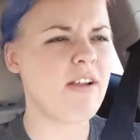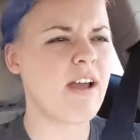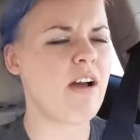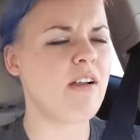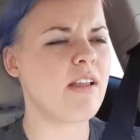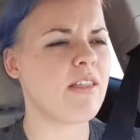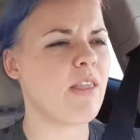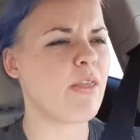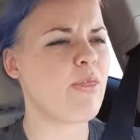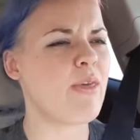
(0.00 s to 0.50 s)

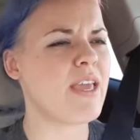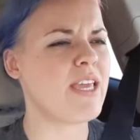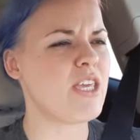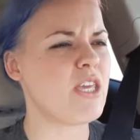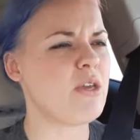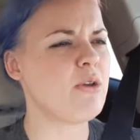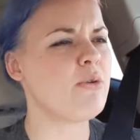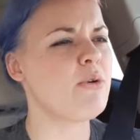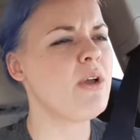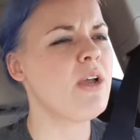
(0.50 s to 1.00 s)
out and a thank
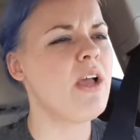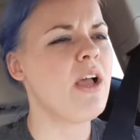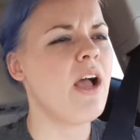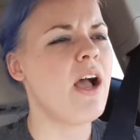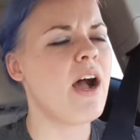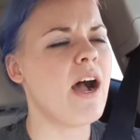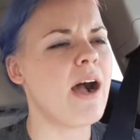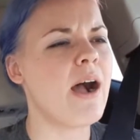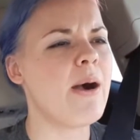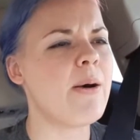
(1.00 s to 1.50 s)
you
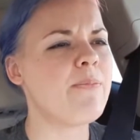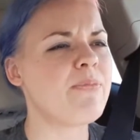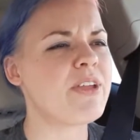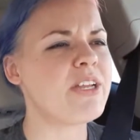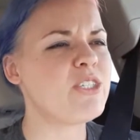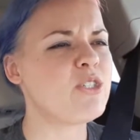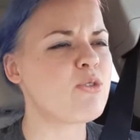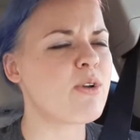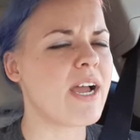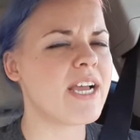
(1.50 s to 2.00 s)

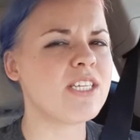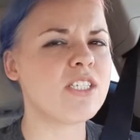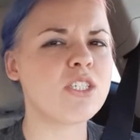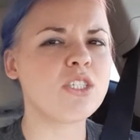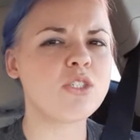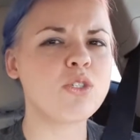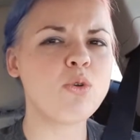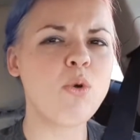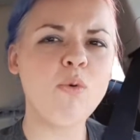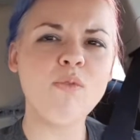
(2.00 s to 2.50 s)
that you guys
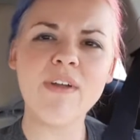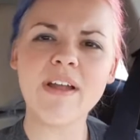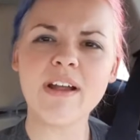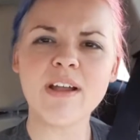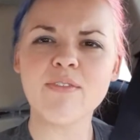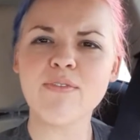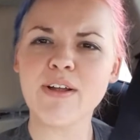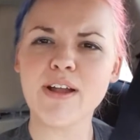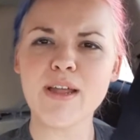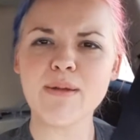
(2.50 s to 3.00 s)
so
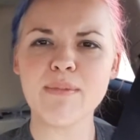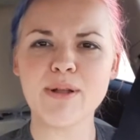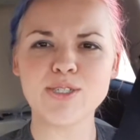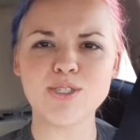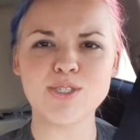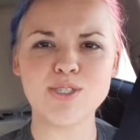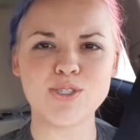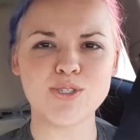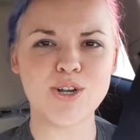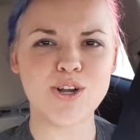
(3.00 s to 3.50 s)
very, very
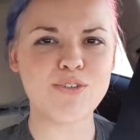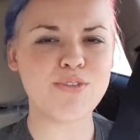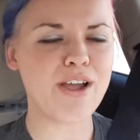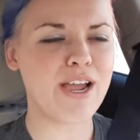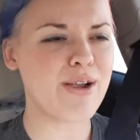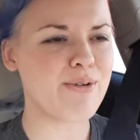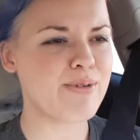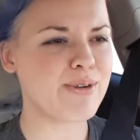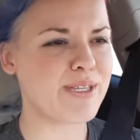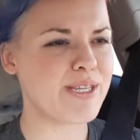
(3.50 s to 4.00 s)
much deserve.
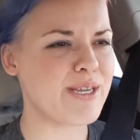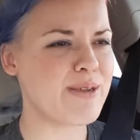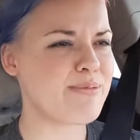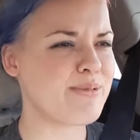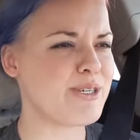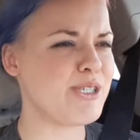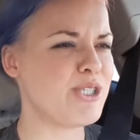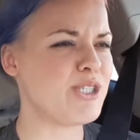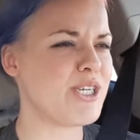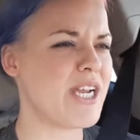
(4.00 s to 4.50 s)
I really
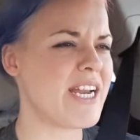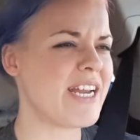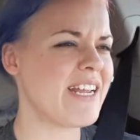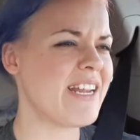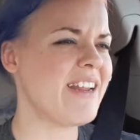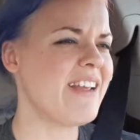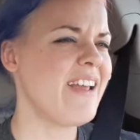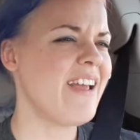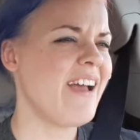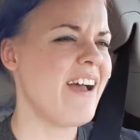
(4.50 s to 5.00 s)
appreciate
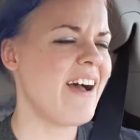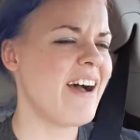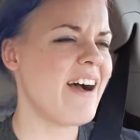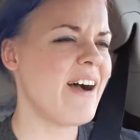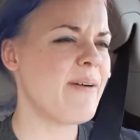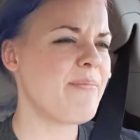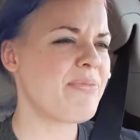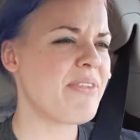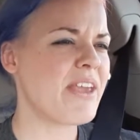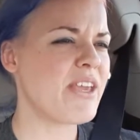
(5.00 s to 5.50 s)
it.
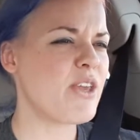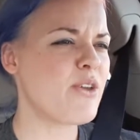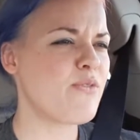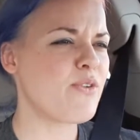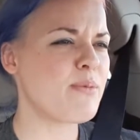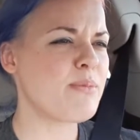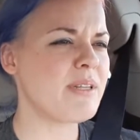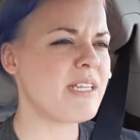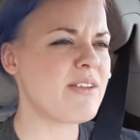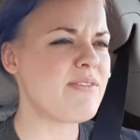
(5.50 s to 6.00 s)
Thank you
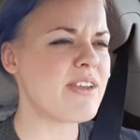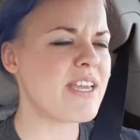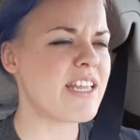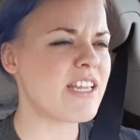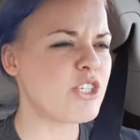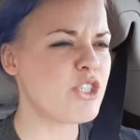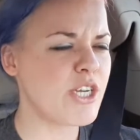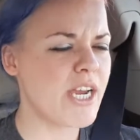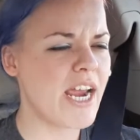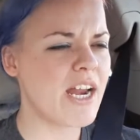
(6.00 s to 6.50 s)
for believing in
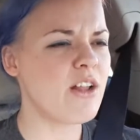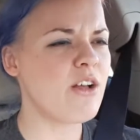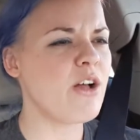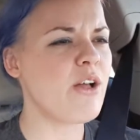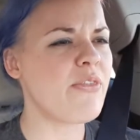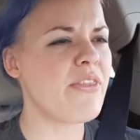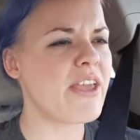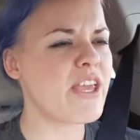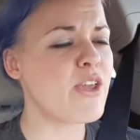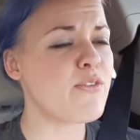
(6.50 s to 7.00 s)
the
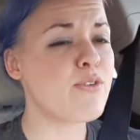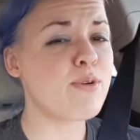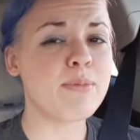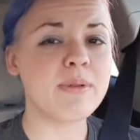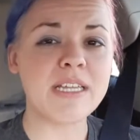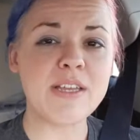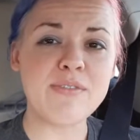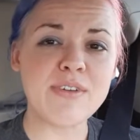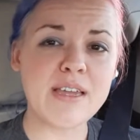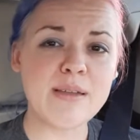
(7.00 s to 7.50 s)
channel. Thank you for
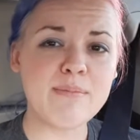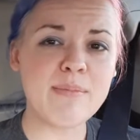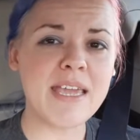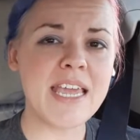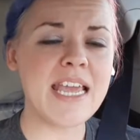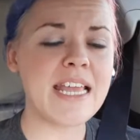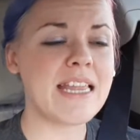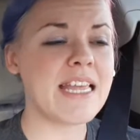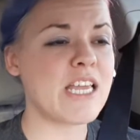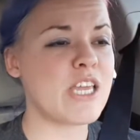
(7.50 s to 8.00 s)
believing in
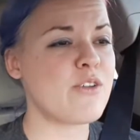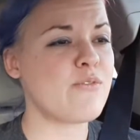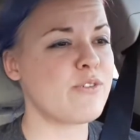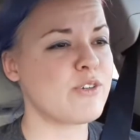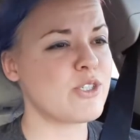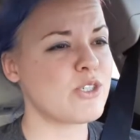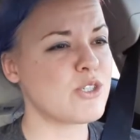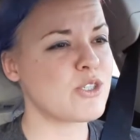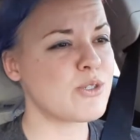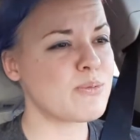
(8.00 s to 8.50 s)
me. Thank you for
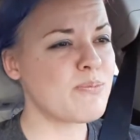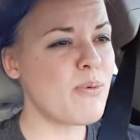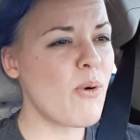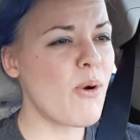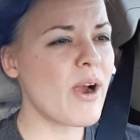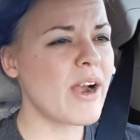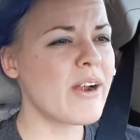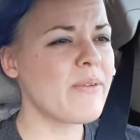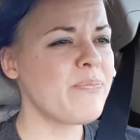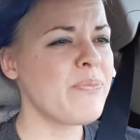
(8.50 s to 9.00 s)
your
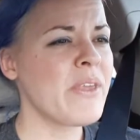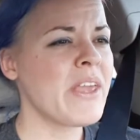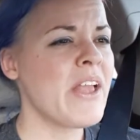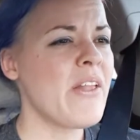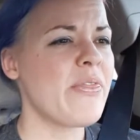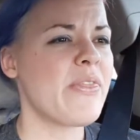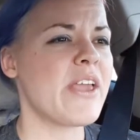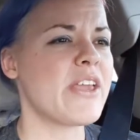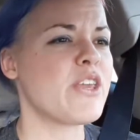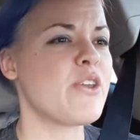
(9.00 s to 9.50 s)
support.
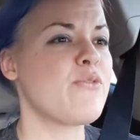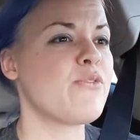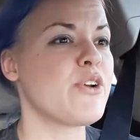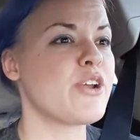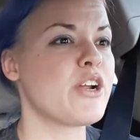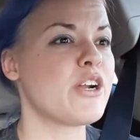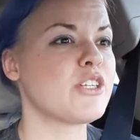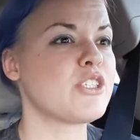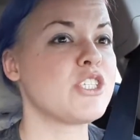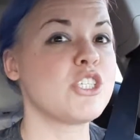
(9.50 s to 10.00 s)
Thank you for
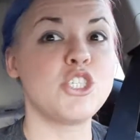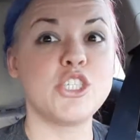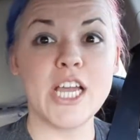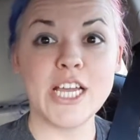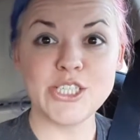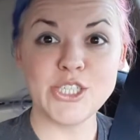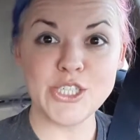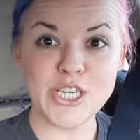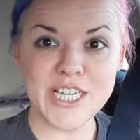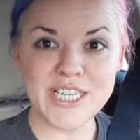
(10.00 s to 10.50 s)
your
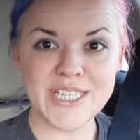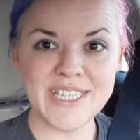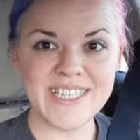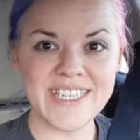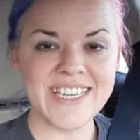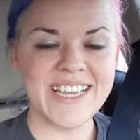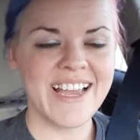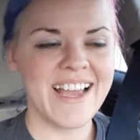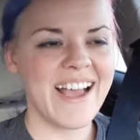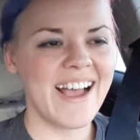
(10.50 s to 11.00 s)

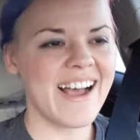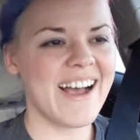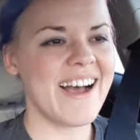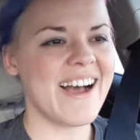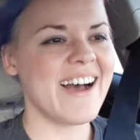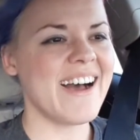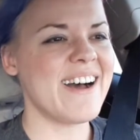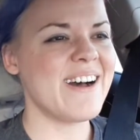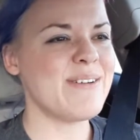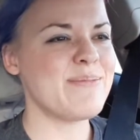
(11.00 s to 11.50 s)
suggestions.
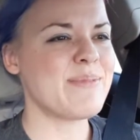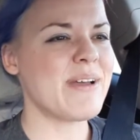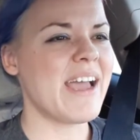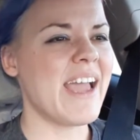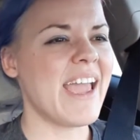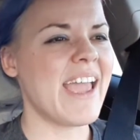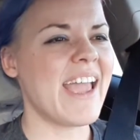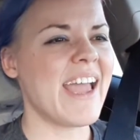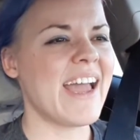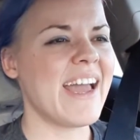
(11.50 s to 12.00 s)

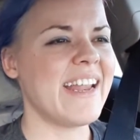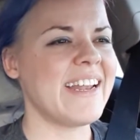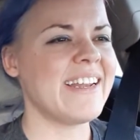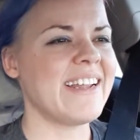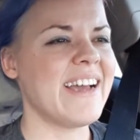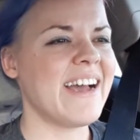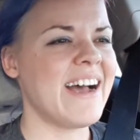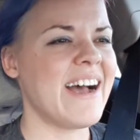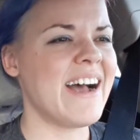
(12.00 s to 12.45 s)
And